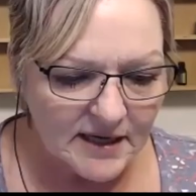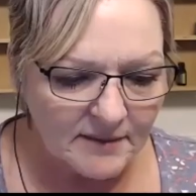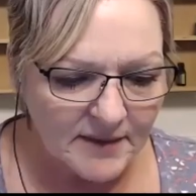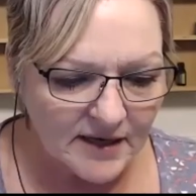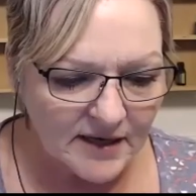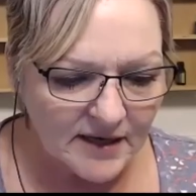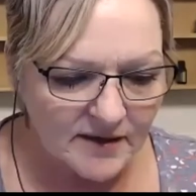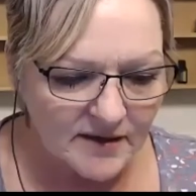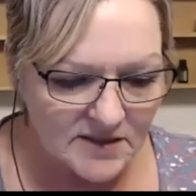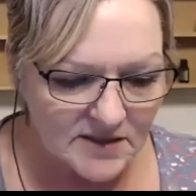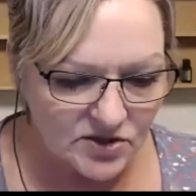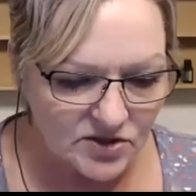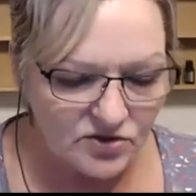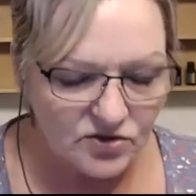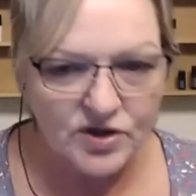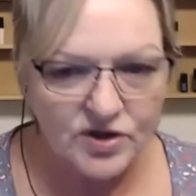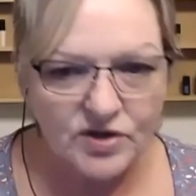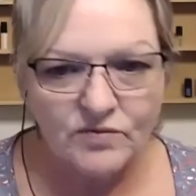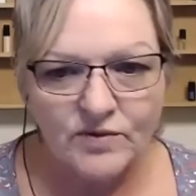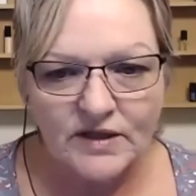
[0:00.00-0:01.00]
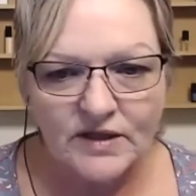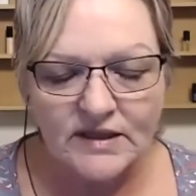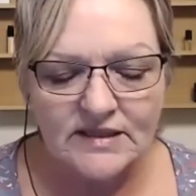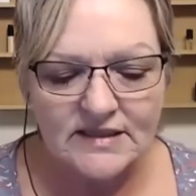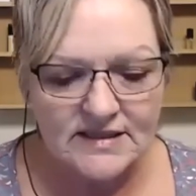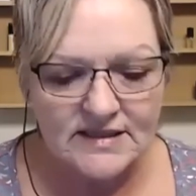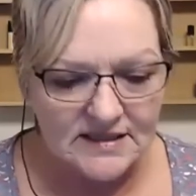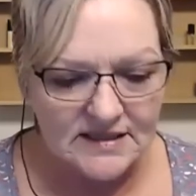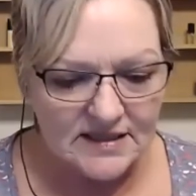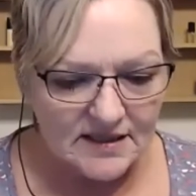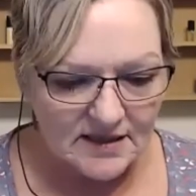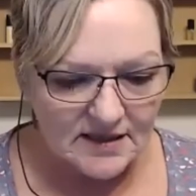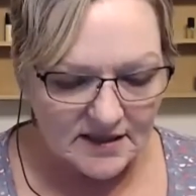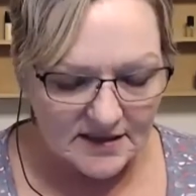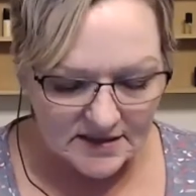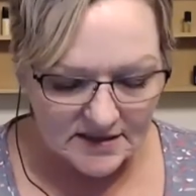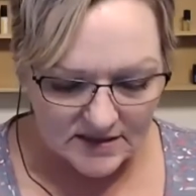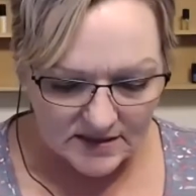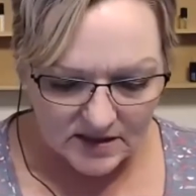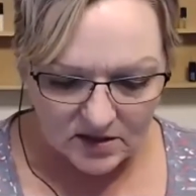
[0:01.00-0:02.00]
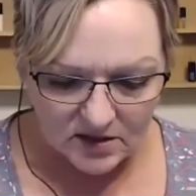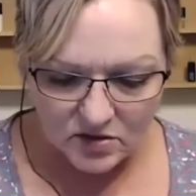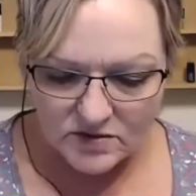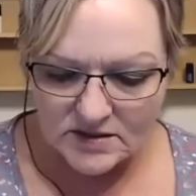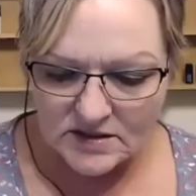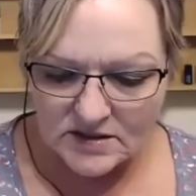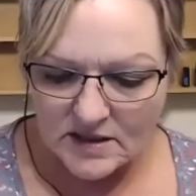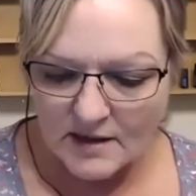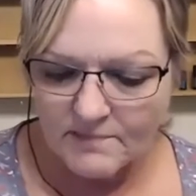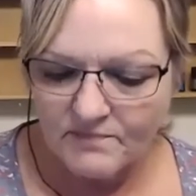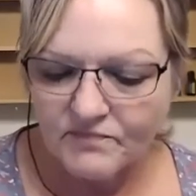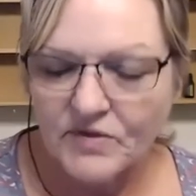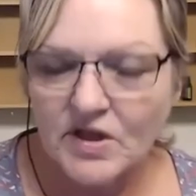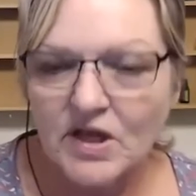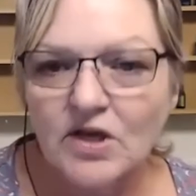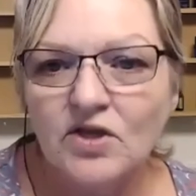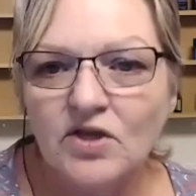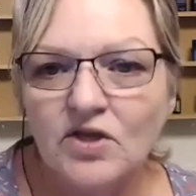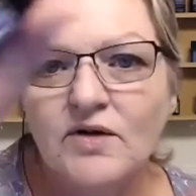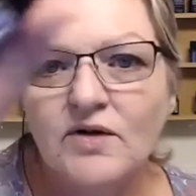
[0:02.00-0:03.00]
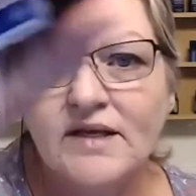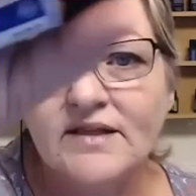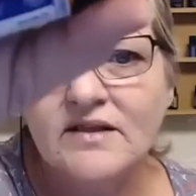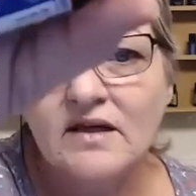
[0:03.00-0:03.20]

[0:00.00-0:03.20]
out of this so you can really see these close up. You get the